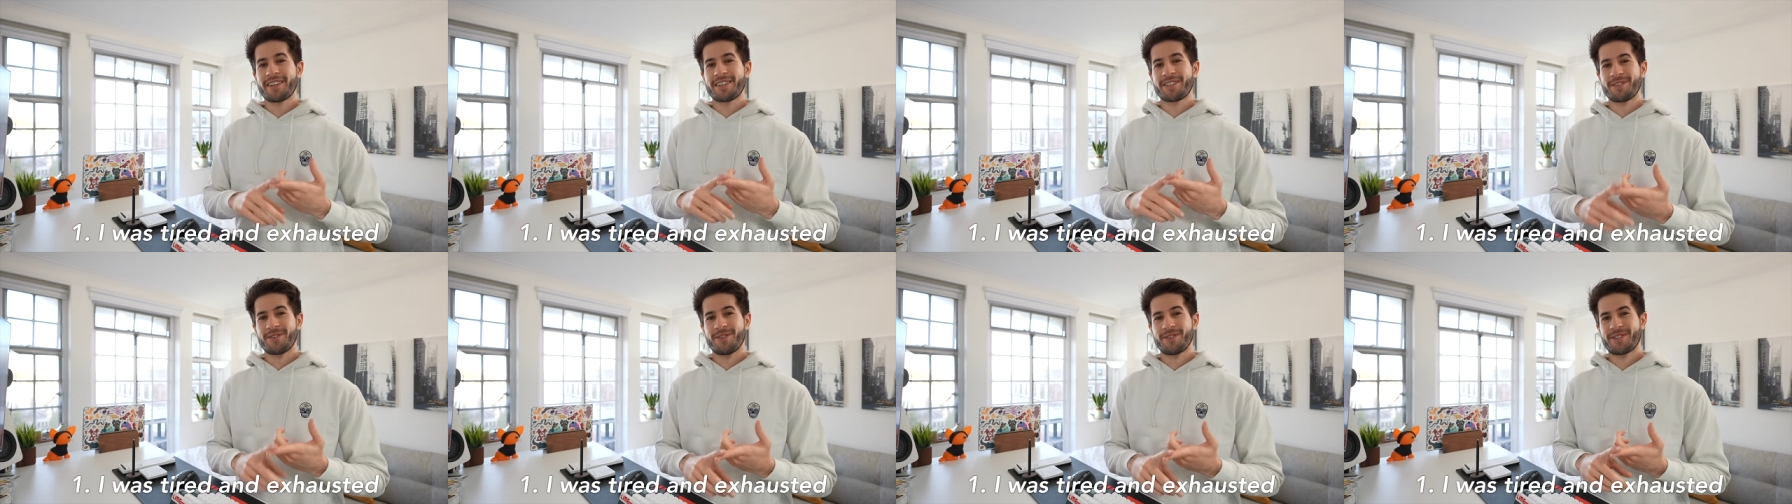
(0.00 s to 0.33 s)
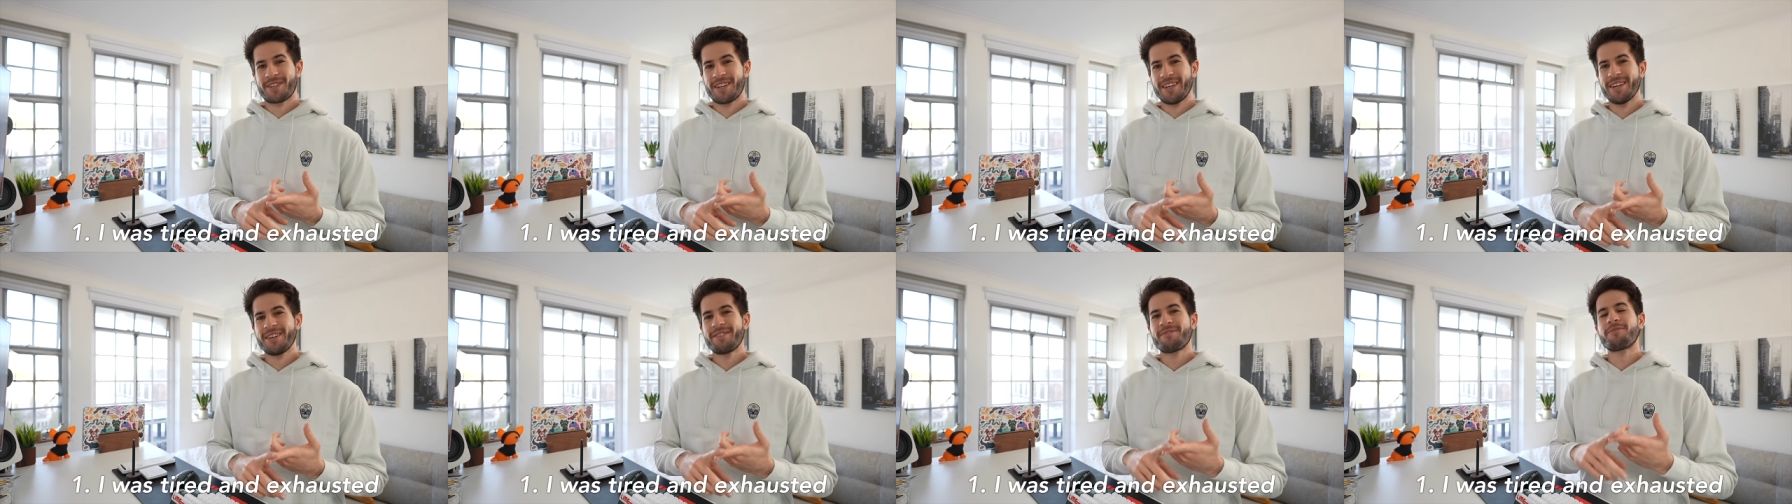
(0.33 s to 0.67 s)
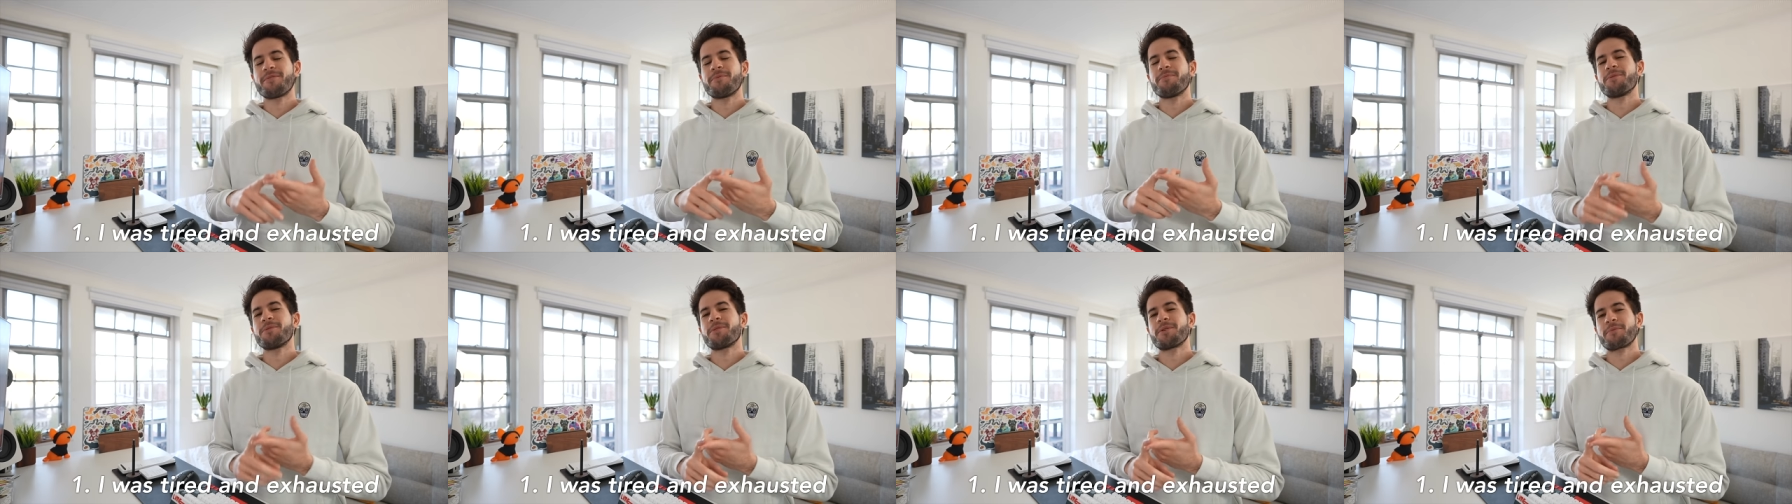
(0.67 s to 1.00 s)
exhausted
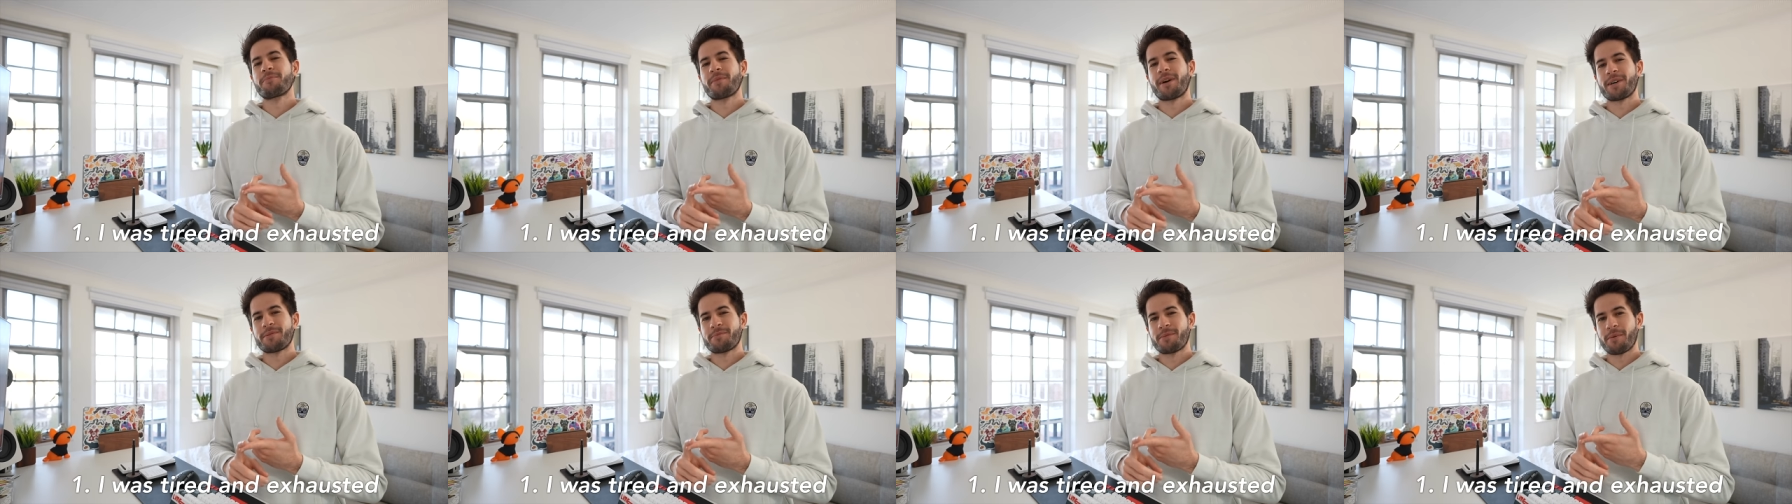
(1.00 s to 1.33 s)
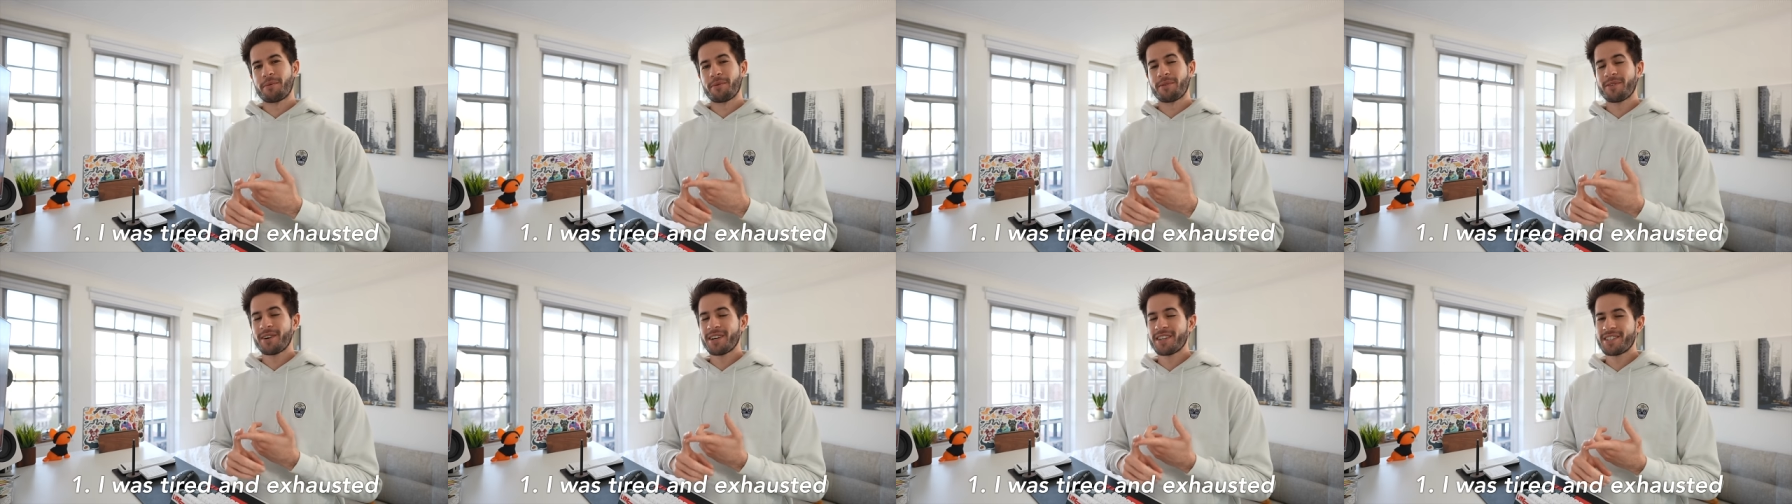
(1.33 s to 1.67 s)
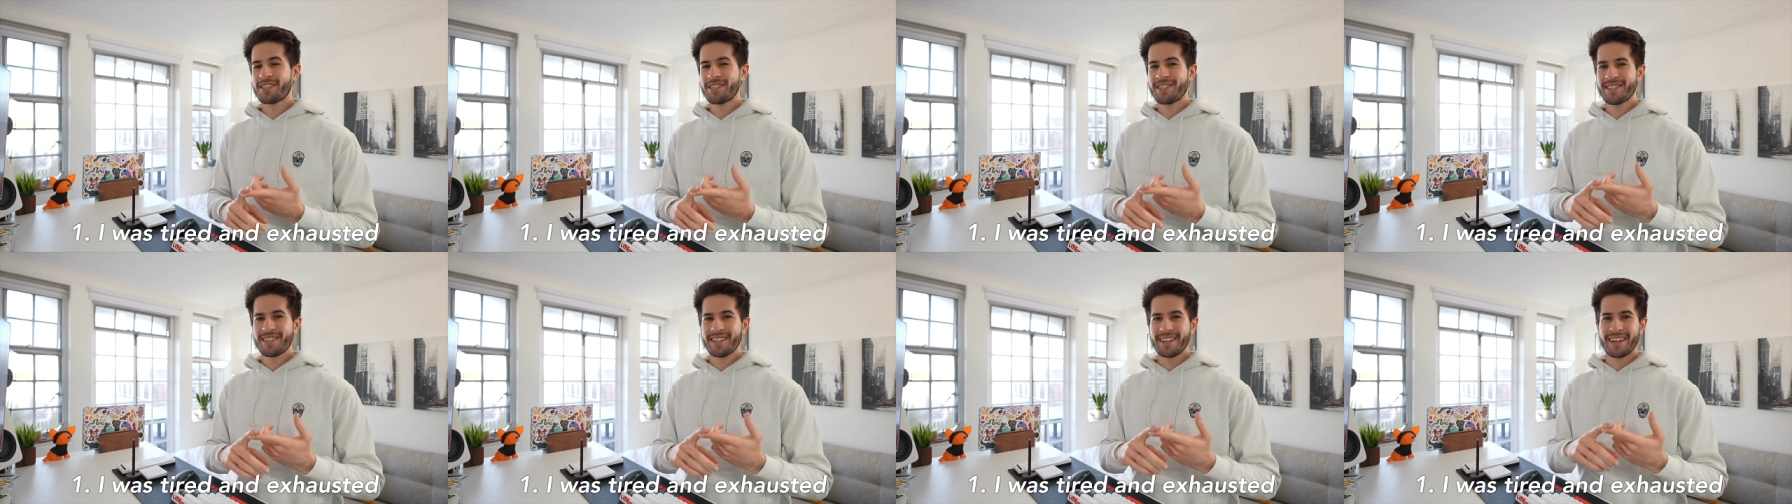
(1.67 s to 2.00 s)
from doing past paper
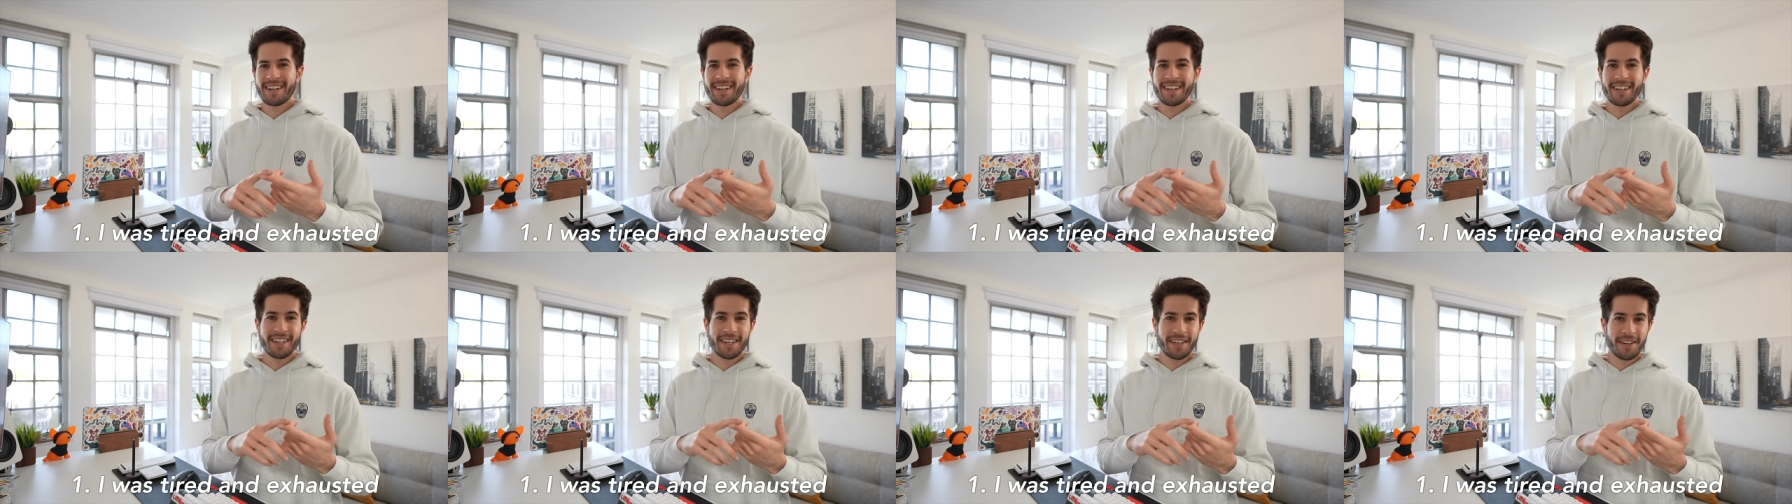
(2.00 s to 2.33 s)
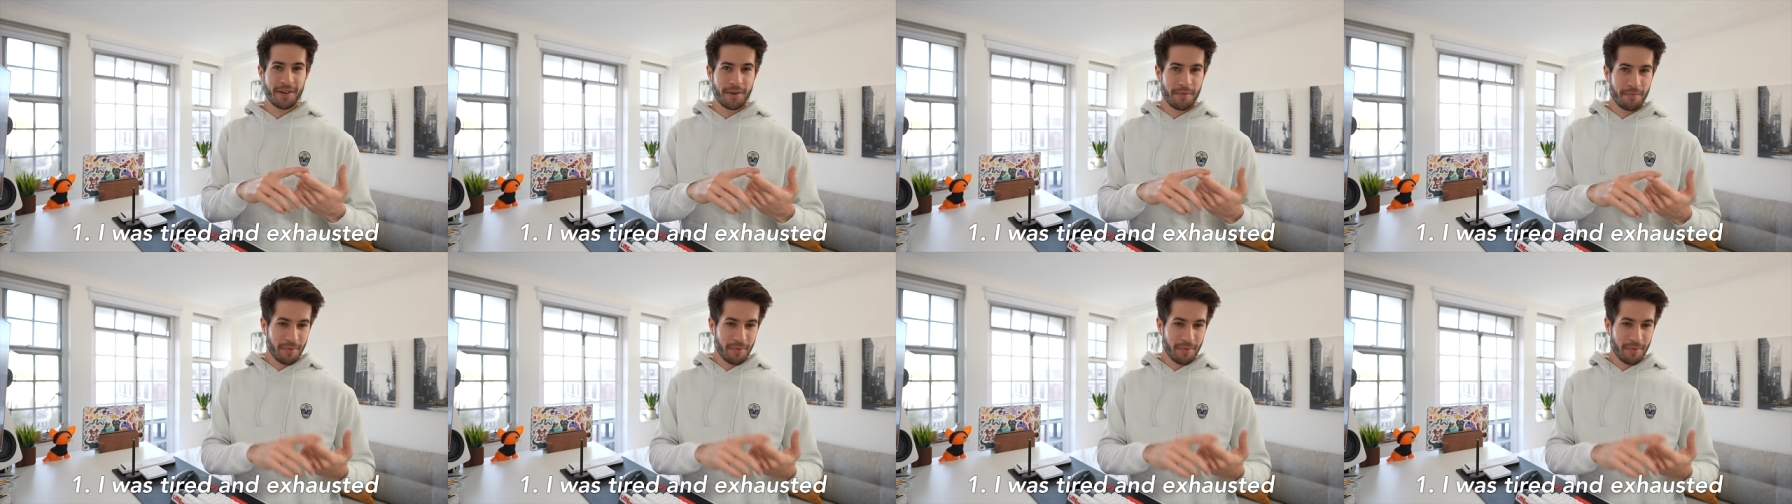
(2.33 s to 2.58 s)
questions and I needed a